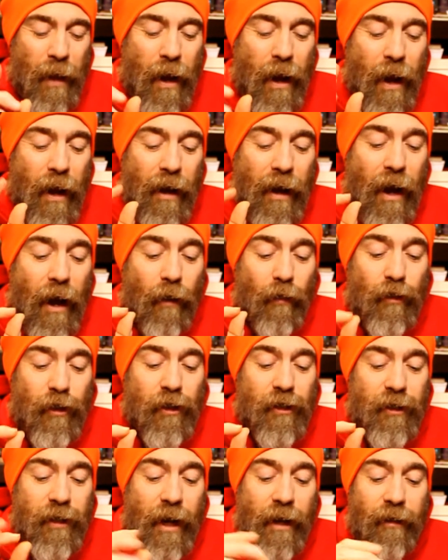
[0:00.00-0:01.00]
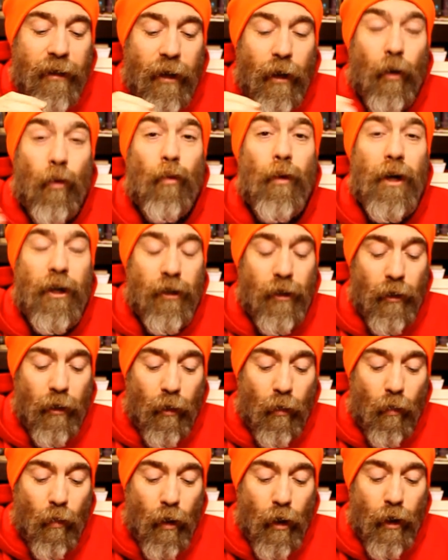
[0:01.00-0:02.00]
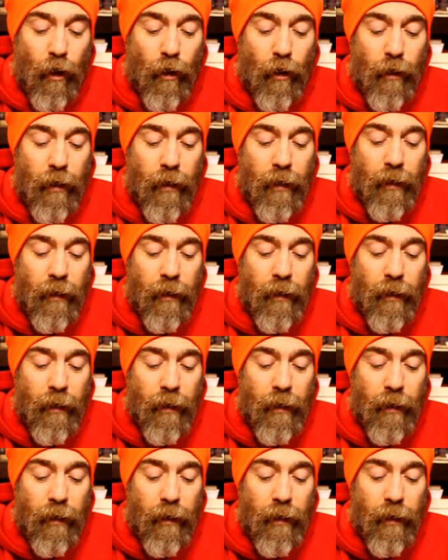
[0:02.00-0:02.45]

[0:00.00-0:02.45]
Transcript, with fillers: I'll just say the original word